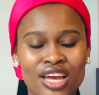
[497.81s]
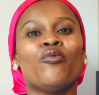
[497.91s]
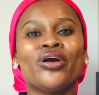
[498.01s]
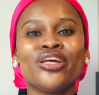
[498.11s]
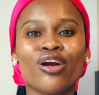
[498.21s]

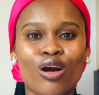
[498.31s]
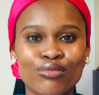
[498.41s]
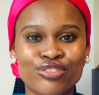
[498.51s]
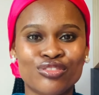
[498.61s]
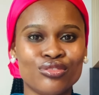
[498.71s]
When it
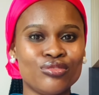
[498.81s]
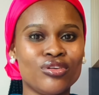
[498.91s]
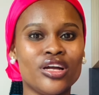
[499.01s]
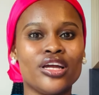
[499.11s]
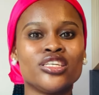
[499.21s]
comes
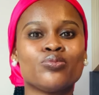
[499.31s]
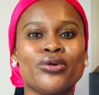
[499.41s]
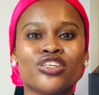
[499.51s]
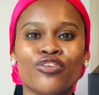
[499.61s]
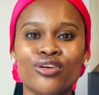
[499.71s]
to a
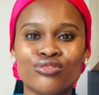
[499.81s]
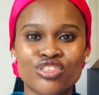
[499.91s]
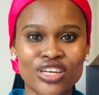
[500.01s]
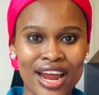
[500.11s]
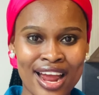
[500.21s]
space for you to
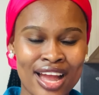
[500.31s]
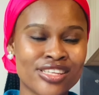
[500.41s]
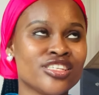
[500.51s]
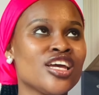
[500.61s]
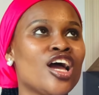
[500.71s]

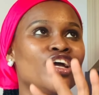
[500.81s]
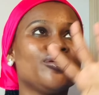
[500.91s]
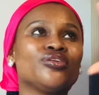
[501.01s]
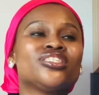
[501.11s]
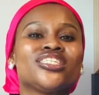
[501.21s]
charge
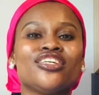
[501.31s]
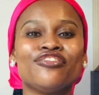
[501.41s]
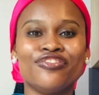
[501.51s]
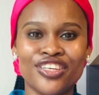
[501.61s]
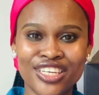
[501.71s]
your
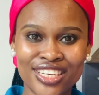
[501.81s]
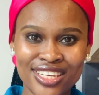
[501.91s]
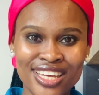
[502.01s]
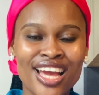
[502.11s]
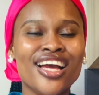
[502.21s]

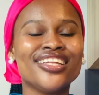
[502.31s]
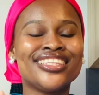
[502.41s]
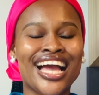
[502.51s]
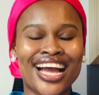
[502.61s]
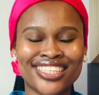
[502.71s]
TV,
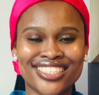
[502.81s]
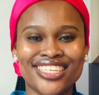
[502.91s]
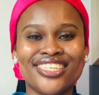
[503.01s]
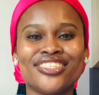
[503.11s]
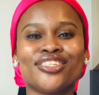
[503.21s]
that
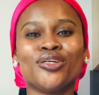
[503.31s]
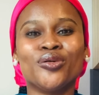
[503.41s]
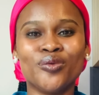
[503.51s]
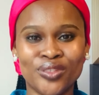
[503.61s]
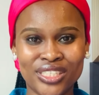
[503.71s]
is
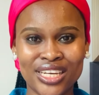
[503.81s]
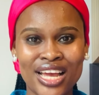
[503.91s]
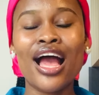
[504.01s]
good.